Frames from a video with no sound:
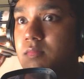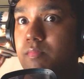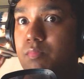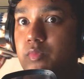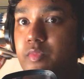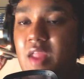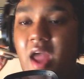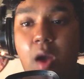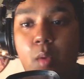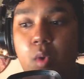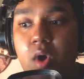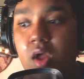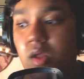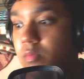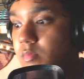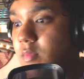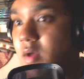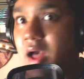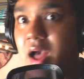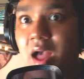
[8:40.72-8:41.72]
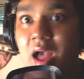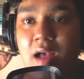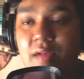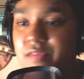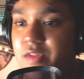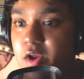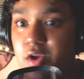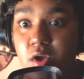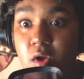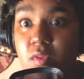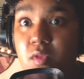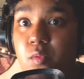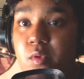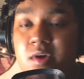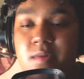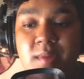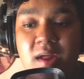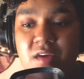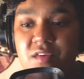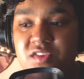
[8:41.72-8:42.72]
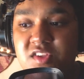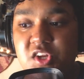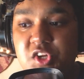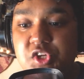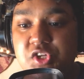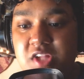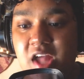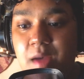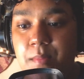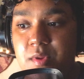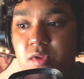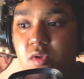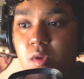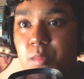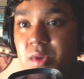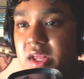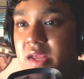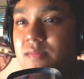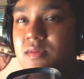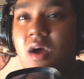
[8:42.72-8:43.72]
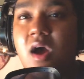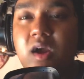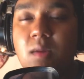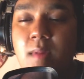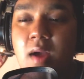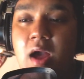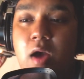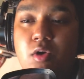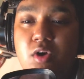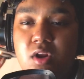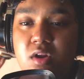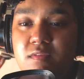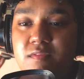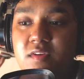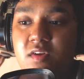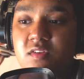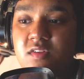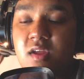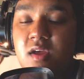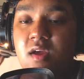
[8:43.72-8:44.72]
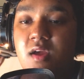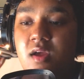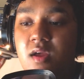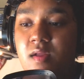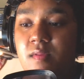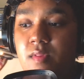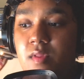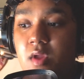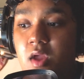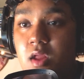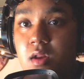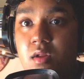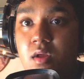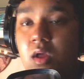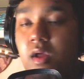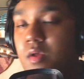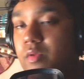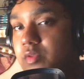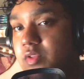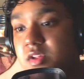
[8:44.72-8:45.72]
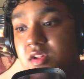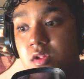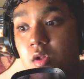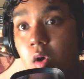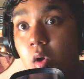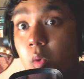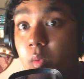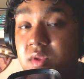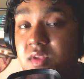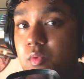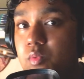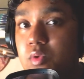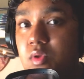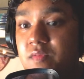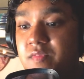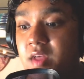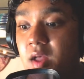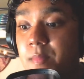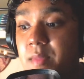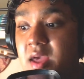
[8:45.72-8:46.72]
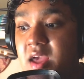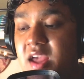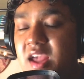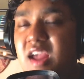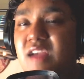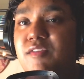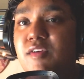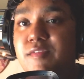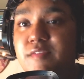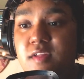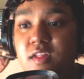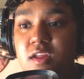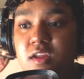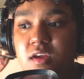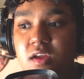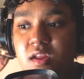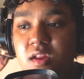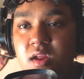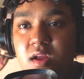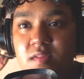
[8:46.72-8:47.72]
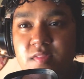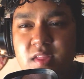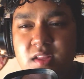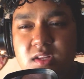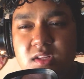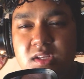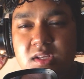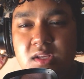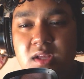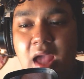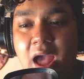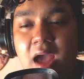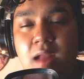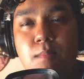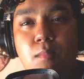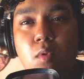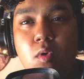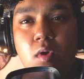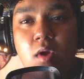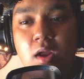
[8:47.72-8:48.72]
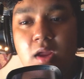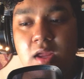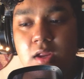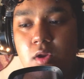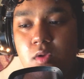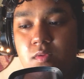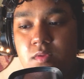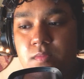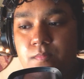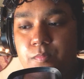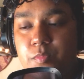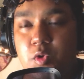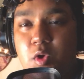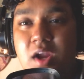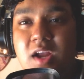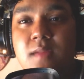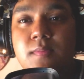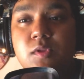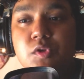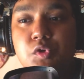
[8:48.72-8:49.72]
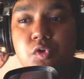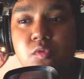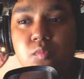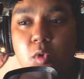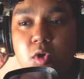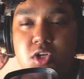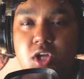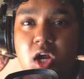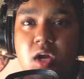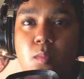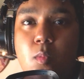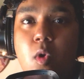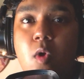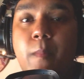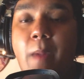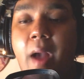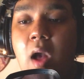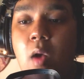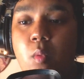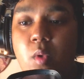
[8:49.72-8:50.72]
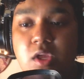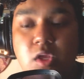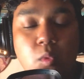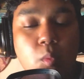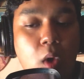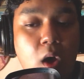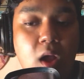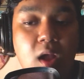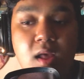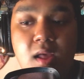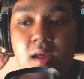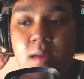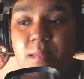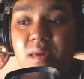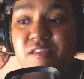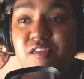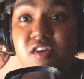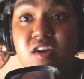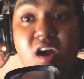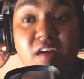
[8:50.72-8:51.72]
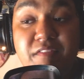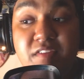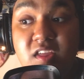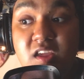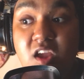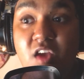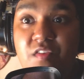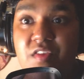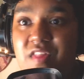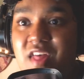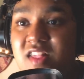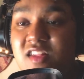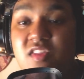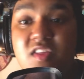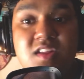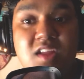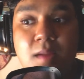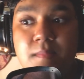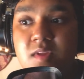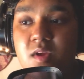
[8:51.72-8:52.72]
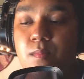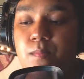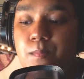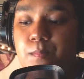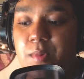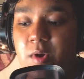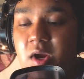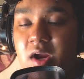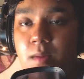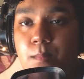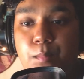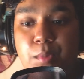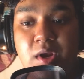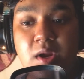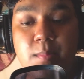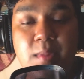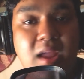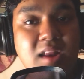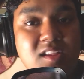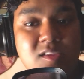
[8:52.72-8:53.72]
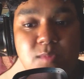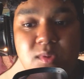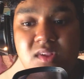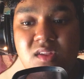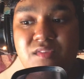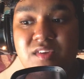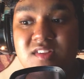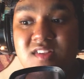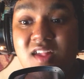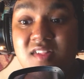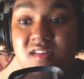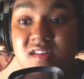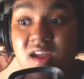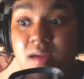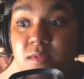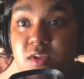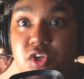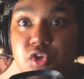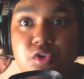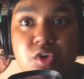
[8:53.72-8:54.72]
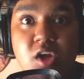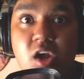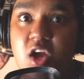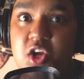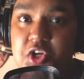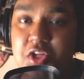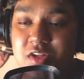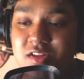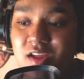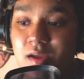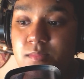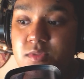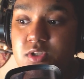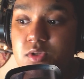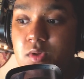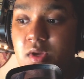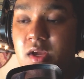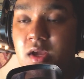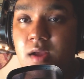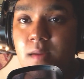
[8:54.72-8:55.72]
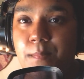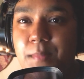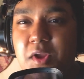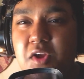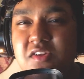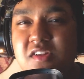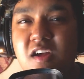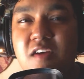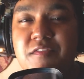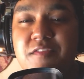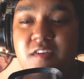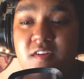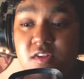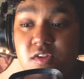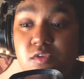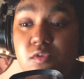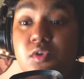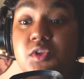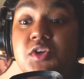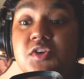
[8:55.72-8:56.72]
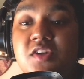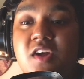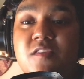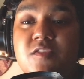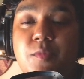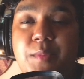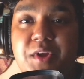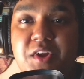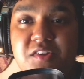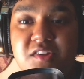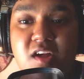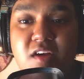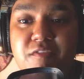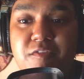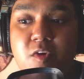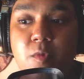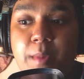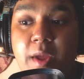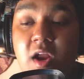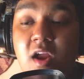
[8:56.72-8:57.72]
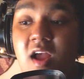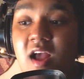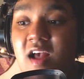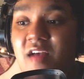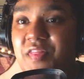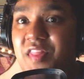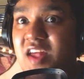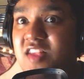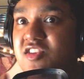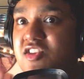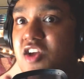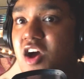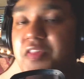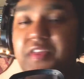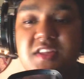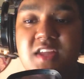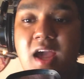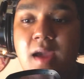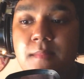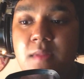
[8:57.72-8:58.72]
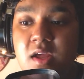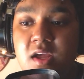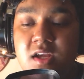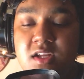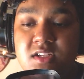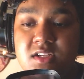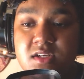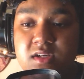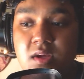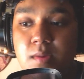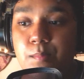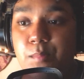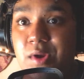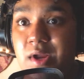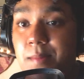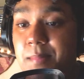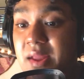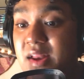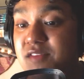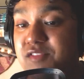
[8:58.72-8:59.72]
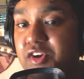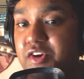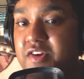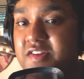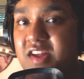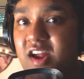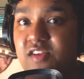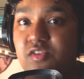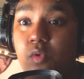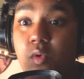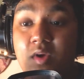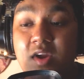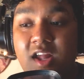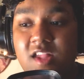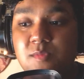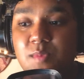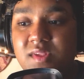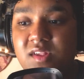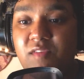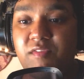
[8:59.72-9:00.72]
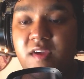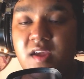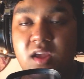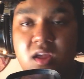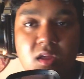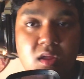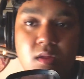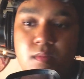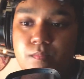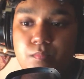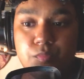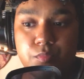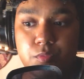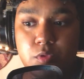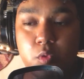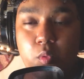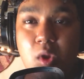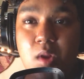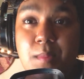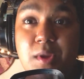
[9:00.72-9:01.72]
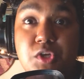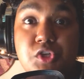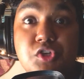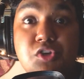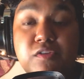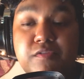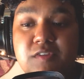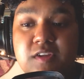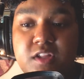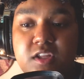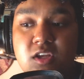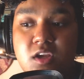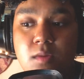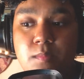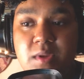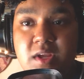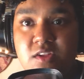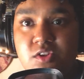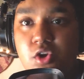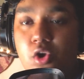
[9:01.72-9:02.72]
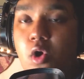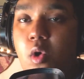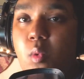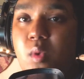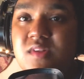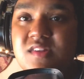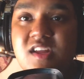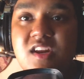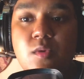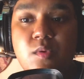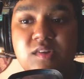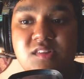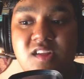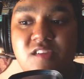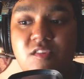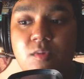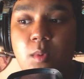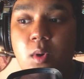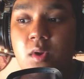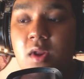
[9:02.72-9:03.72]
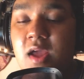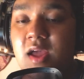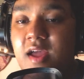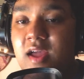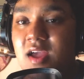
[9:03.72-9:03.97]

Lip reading: Now what? There you go. The real manifestation just happened. So I'm going to keep talking about how good it feels. And this is always the rule of thumb. If you're feeling good, then add more, crank up the juice more, talk more about what you want. But if you're not feeling good, then that's not the time to bring up any specifics. That's the time to triage. That's the time to make yourself soothe yourself, to make yourself feel better. That's not the time to bring up any of your desires or get specific. You want to make sure you're feeling good, because you're always in a receiving mode.